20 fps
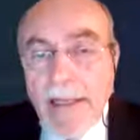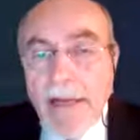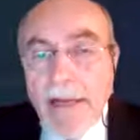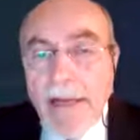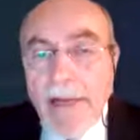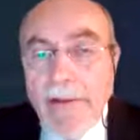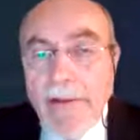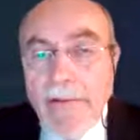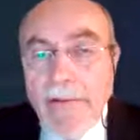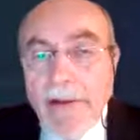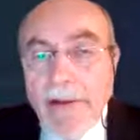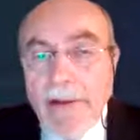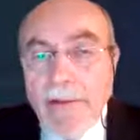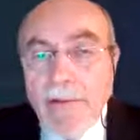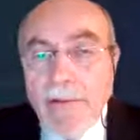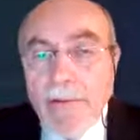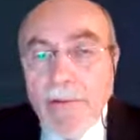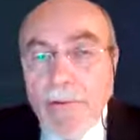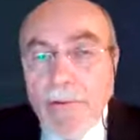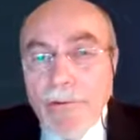And when
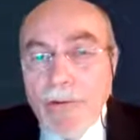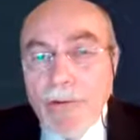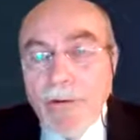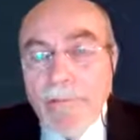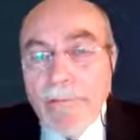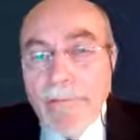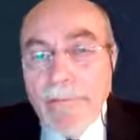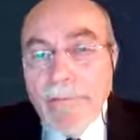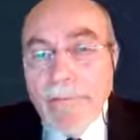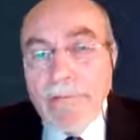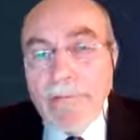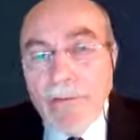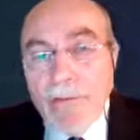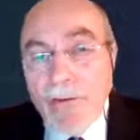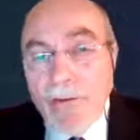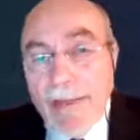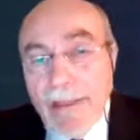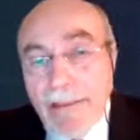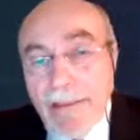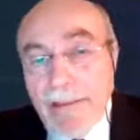you
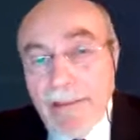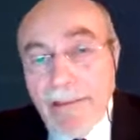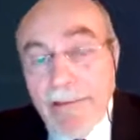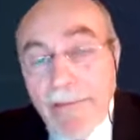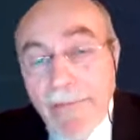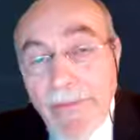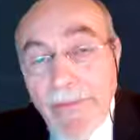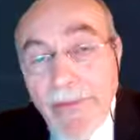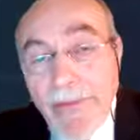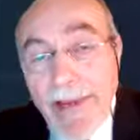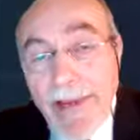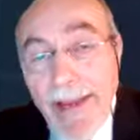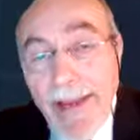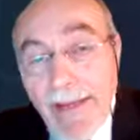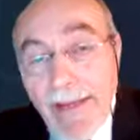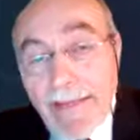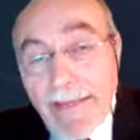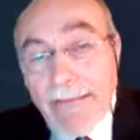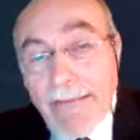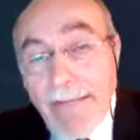treat the
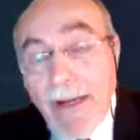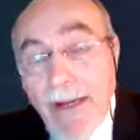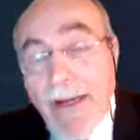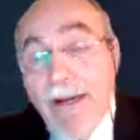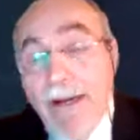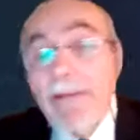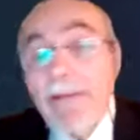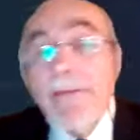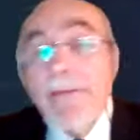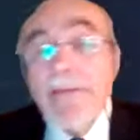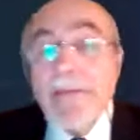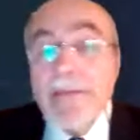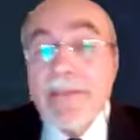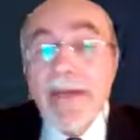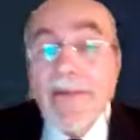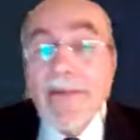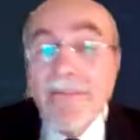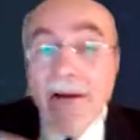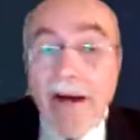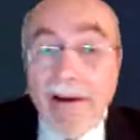eczema, the
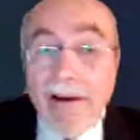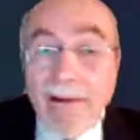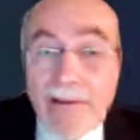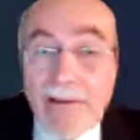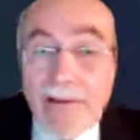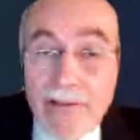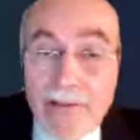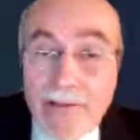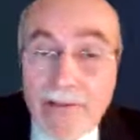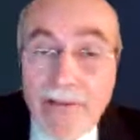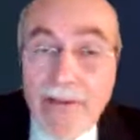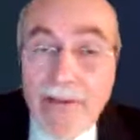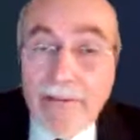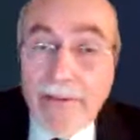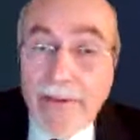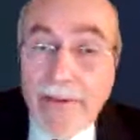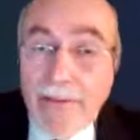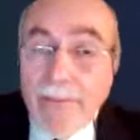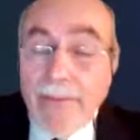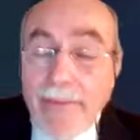Staph aureus will
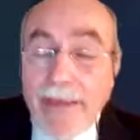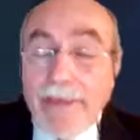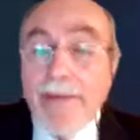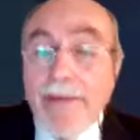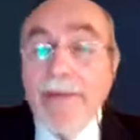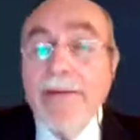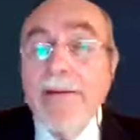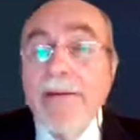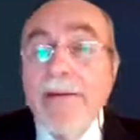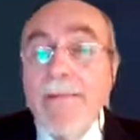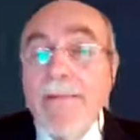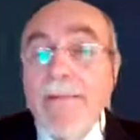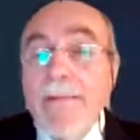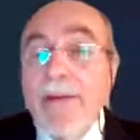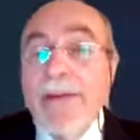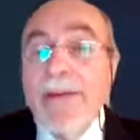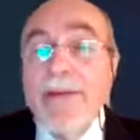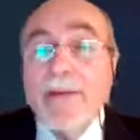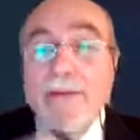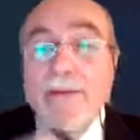be better. And
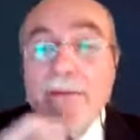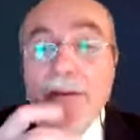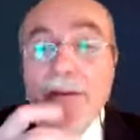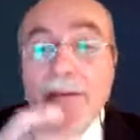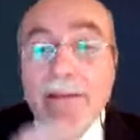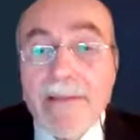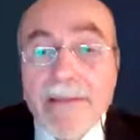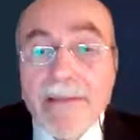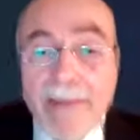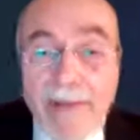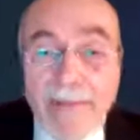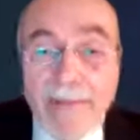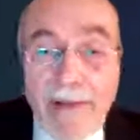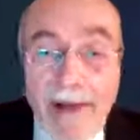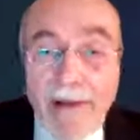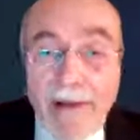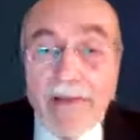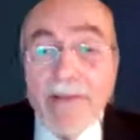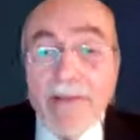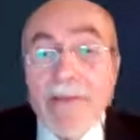when you treat the Staph
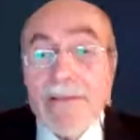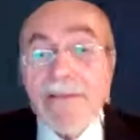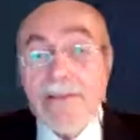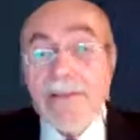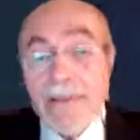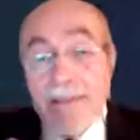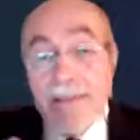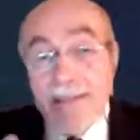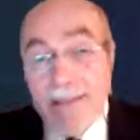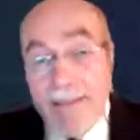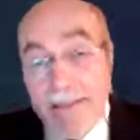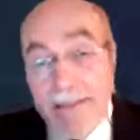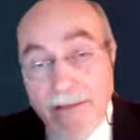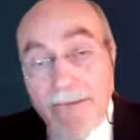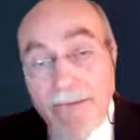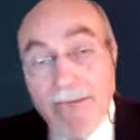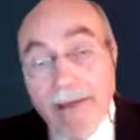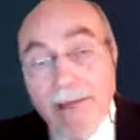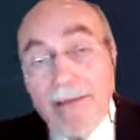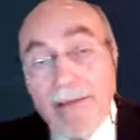aureus in the
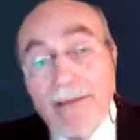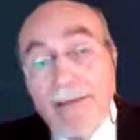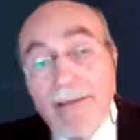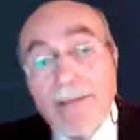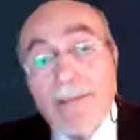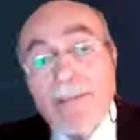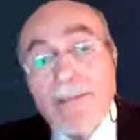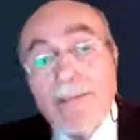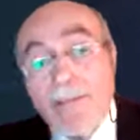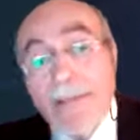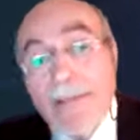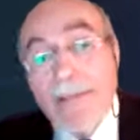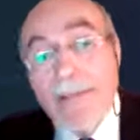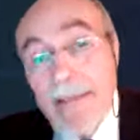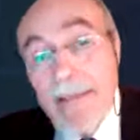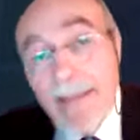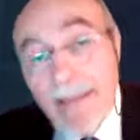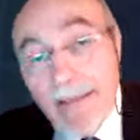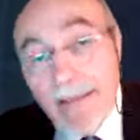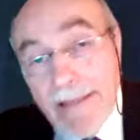infected lesions,
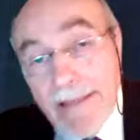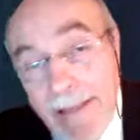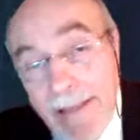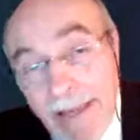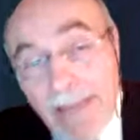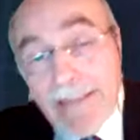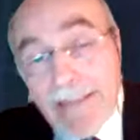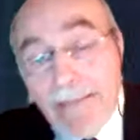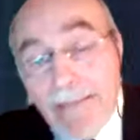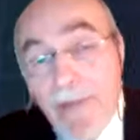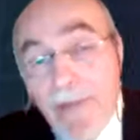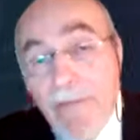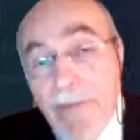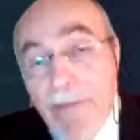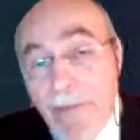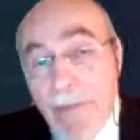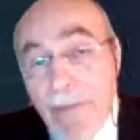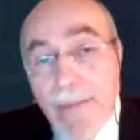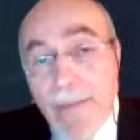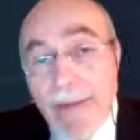eczema will
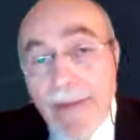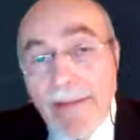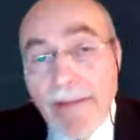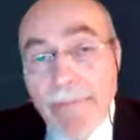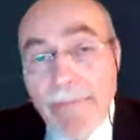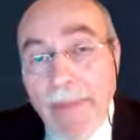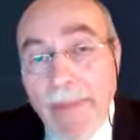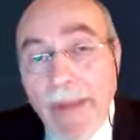be better.